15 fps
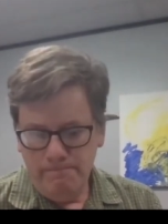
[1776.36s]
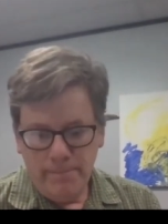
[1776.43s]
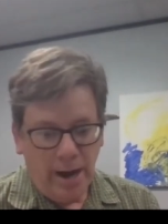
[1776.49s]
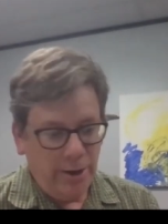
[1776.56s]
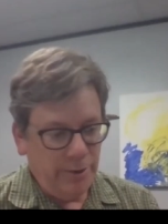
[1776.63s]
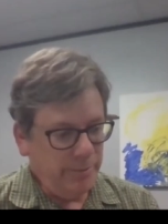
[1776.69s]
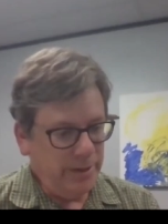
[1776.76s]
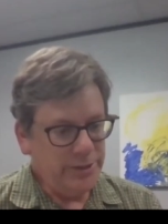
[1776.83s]

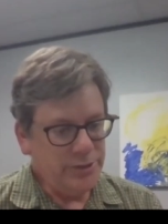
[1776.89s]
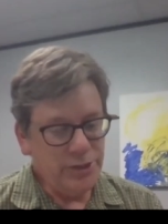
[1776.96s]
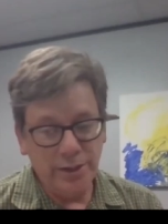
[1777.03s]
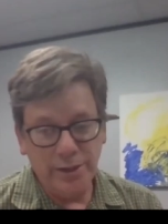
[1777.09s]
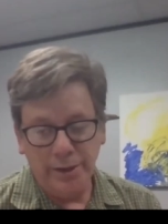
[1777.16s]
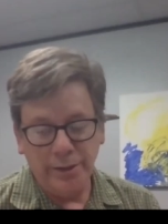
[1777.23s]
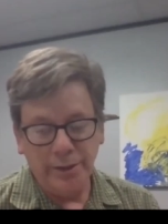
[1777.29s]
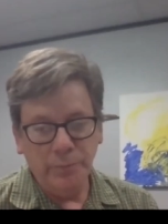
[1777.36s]
our
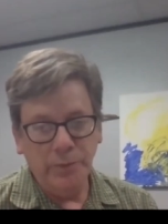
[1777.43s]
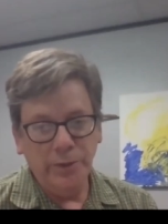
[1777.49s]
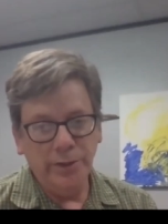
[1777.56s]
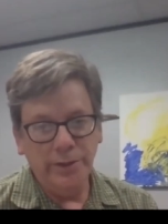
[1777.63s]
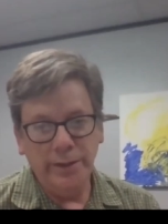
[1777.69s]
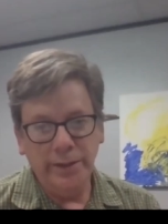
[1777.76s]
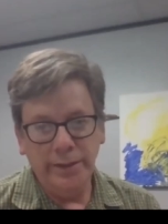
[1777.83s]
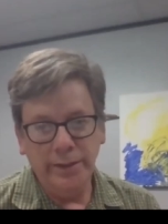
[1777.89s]
region, our
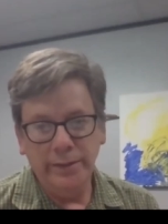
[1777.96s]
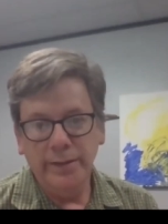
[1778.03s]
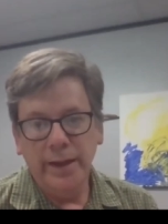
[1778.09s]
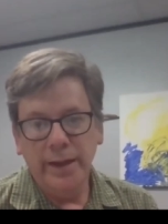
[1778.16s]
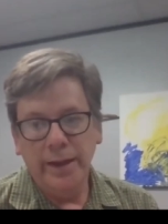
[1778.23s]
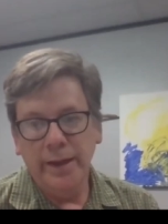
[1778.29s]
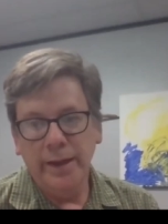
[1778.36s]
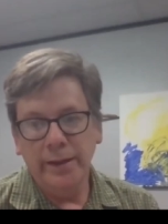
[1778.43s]
community,
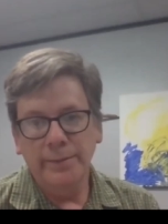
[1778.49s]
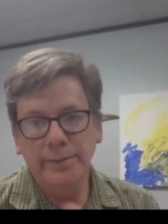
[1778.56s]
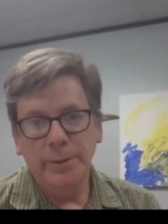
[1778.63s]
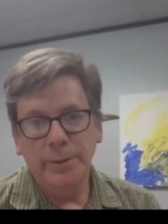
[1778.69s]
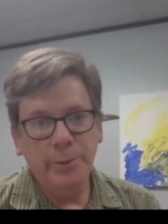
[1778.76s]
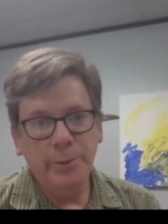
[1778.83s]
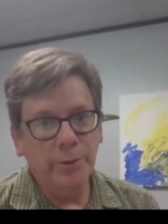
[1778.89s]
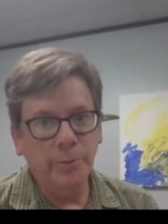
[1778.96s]
uh,
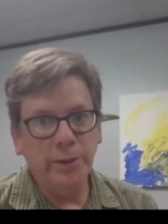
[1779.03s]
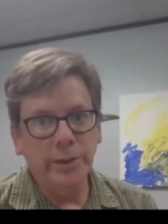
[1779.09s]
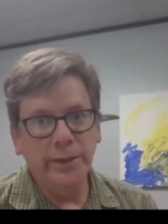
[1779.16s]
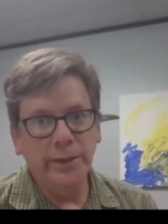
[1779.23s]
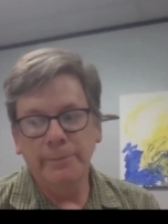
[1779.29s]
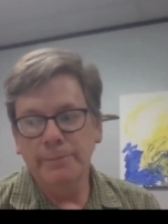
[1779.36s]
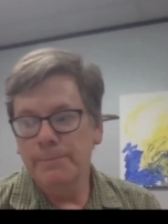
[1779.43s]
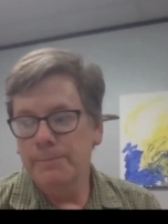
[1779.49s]
people are
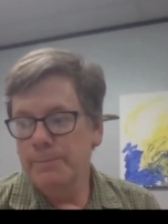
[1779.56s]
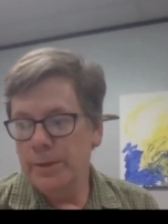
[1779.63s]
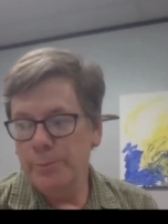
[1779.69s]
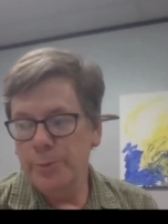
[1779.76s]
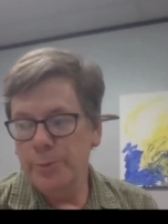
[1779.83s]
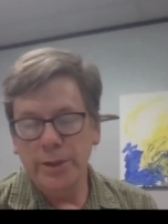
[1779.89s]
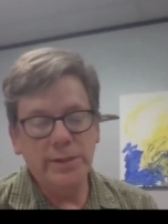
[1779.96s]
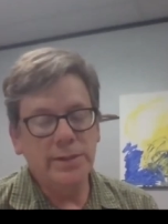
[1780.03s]
really been
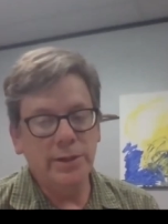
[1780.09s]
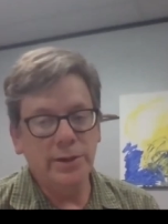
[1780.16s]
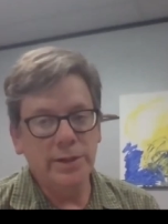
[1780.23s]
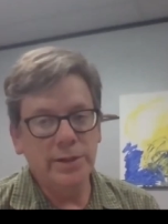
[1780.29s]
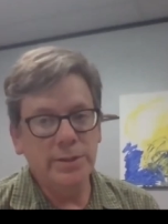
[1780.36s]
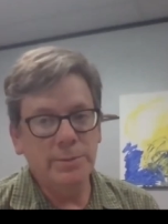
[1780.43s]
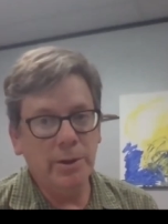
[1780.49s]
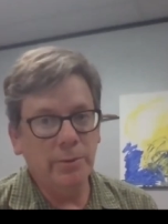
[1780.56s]
pretty
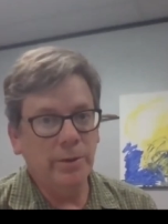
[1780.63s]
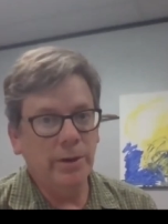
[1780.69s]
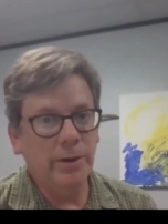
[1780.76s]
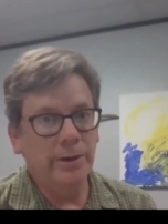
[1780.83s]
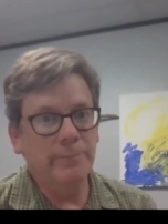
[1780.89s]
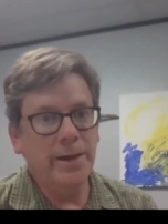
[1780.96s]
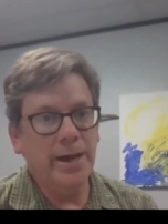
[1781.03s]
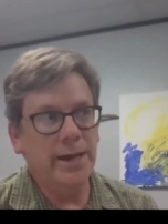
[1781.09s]
serious about
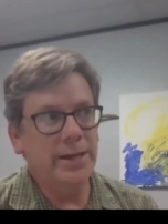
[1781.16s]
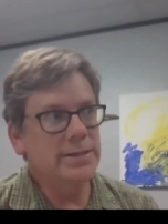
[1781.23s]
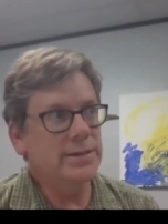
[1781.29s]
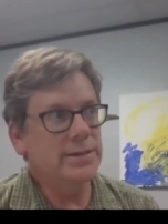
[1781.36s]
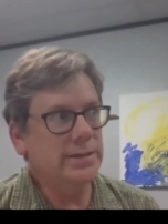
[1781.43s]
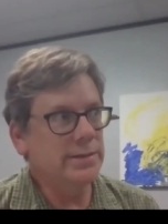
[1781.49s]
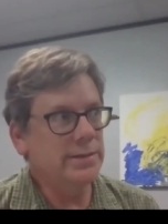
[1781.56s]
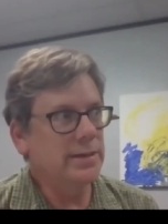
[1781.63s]
wearing
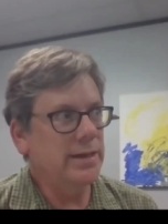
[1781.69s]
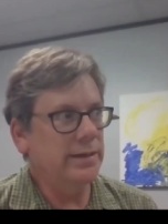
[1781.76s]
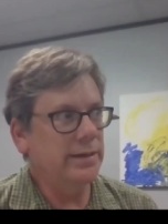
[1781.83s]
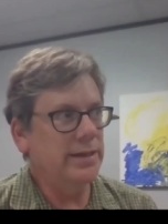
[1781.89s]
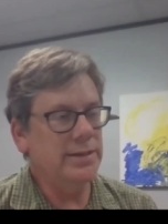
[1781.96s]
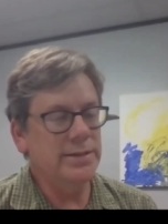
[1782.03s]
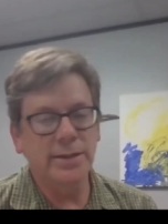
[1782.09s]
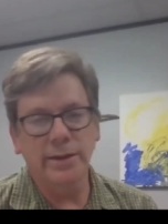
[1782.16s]
masks, and and
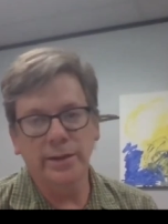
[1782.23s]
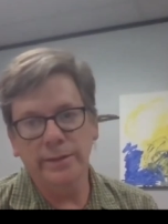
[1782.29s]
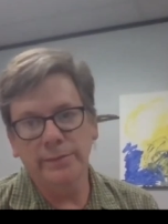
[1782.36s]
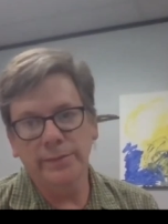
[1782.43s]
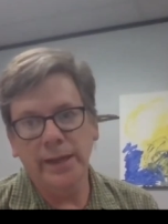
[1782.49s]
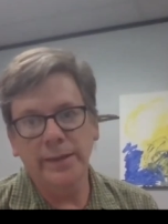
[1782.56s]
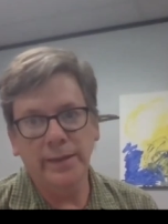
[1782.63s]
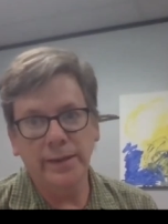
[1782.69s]
kids are,
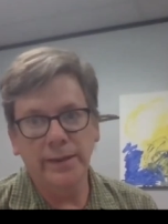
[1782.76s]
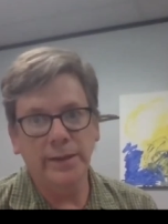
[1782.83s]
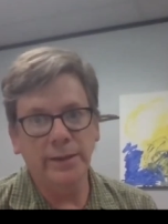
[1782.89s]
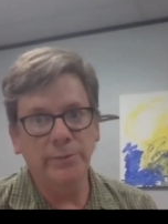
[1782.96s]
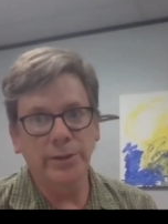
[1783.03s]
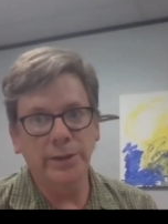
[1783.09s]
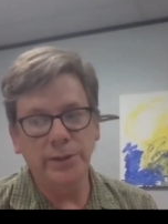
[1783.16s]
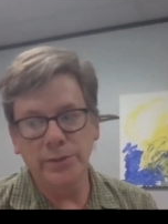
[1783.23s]
I think,
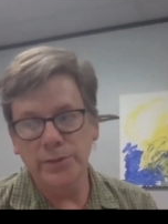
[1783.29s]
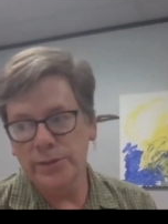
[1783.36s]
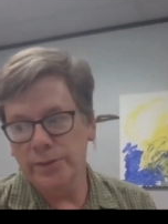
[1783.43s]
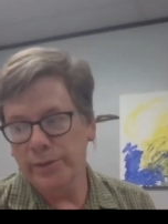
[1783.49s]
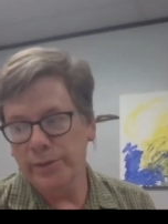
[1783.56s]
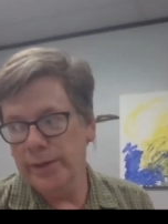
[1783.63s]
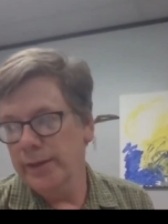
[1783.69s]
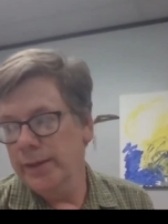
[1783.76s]
getting really used
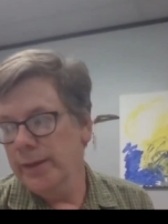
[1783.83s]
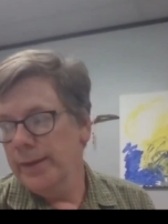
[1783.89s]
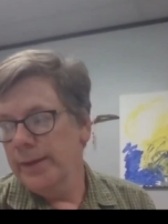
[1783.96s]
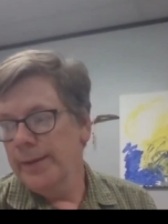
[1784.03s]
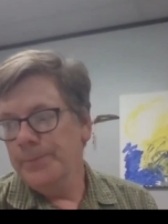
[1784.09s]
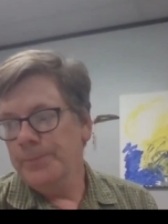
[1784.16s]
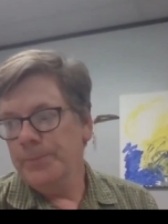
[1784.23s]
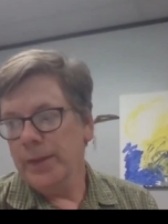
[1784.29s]
to it.
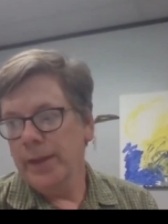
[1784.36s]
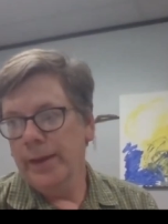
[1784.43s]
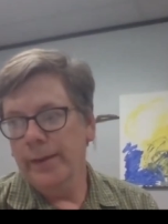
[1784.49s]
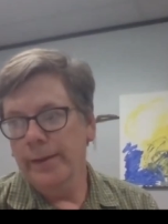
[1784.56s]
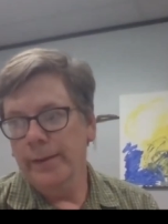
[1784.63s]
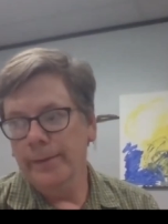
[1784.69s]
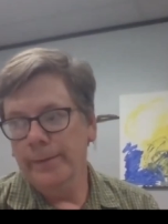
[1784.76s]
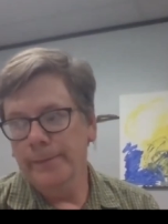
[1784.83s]
Mm-hmm.
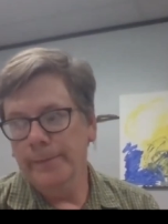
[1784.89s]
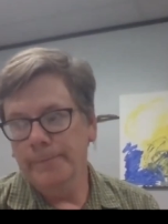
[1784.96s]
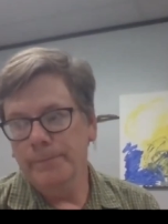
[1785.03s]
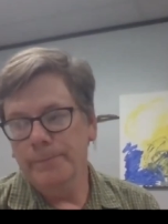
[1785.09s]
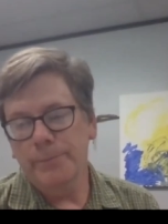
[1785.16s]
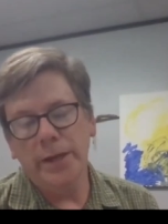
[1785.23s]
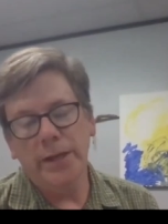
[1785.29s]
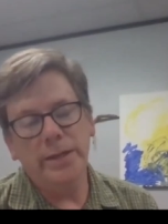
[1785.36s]
Um, mm-hmm.
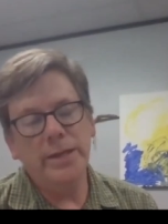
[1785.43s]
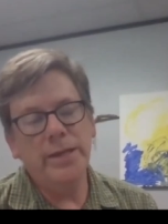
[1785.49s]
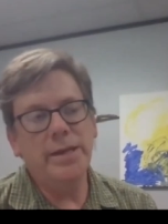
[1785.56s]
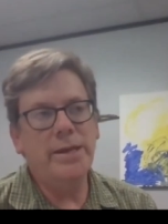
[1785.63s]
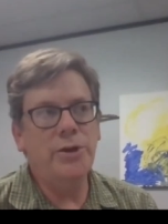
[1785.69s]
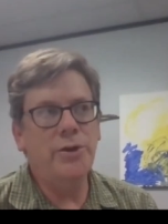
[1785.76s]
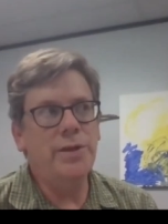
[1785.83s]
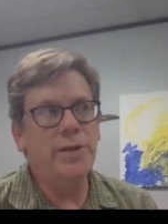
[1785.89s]
But the,
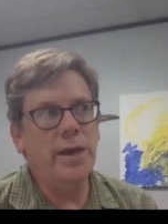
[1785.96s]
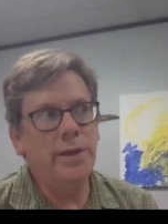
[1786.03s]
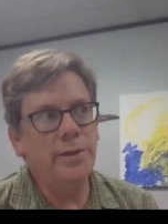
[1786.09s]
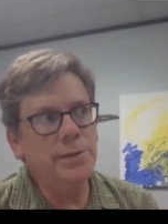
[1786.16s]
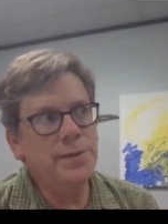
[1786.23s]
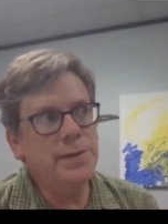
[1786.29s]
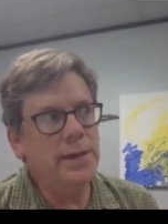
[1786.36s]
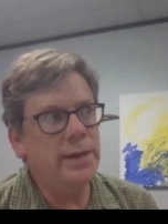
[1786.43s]
you know, the
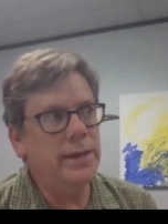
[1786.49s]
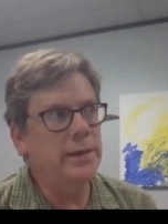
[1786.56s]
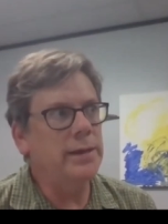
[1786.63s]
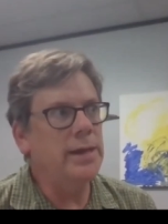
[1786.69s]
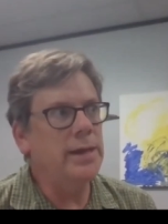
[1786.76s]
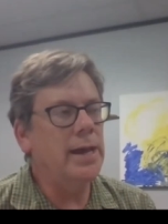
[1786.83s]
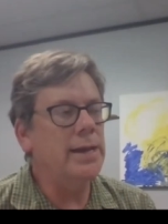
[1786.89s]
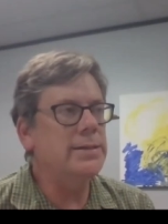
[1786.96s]
other thing,
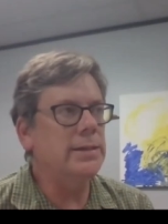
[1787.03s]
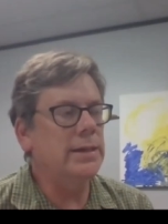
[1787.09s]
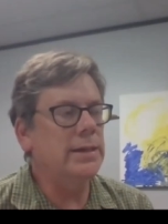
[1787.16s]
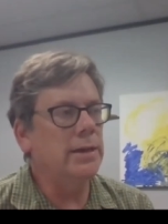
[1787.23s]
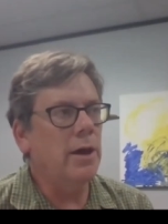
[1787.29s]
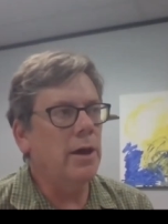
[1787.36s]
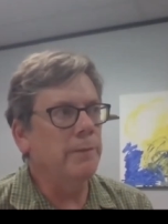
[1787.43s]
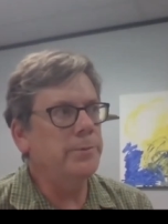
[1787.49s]
not to get
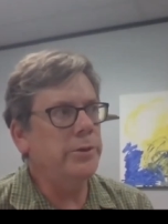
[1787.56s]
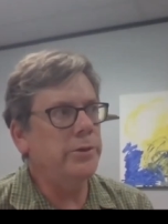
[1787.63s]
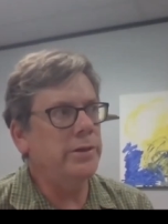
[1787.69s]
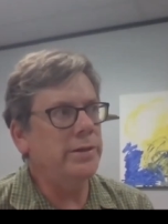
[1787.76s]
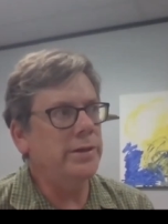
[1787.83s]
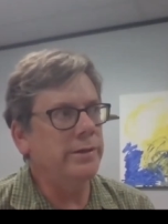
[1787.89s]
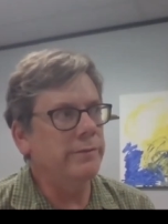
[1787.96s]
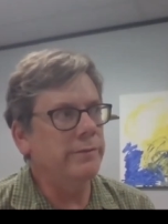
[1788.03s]
all
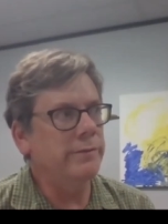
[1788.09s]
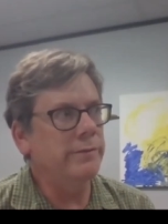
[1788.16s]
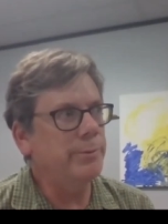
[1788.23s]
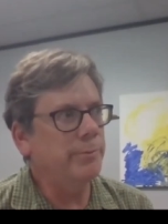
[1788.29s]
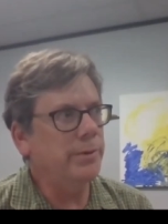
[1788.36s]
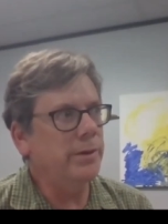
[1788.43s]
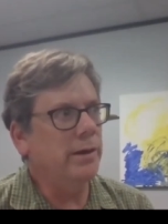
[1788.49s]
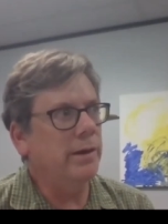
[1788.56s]
punitive,
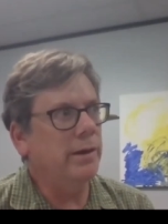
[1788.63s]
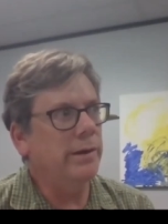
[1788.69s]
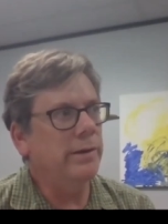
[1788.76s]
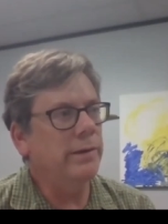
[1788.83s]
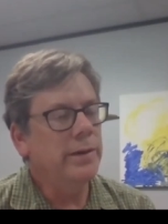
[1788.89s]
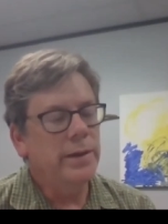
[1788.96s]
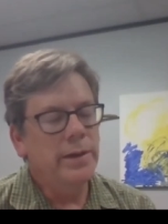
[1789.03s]
but we are